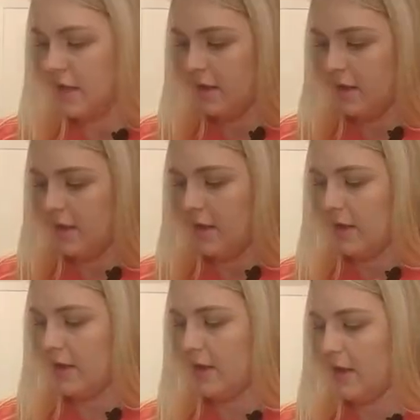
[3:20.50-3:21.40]

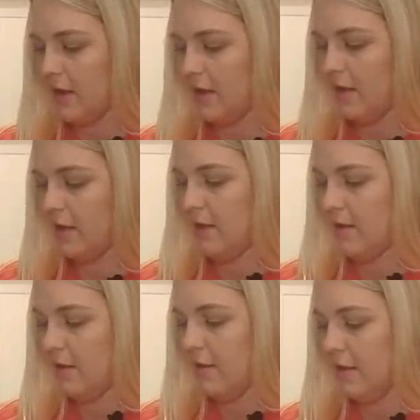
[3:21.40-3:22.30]

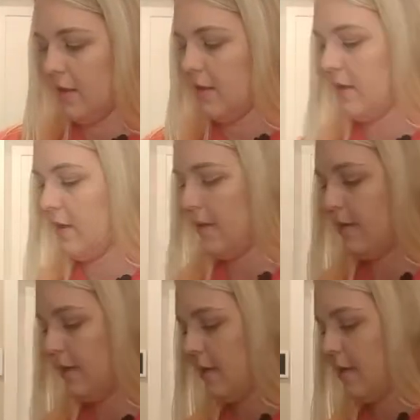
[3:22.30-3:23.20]

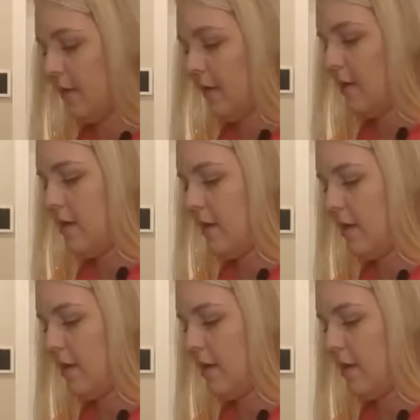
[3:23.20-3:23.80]
No one is speaking in this clip.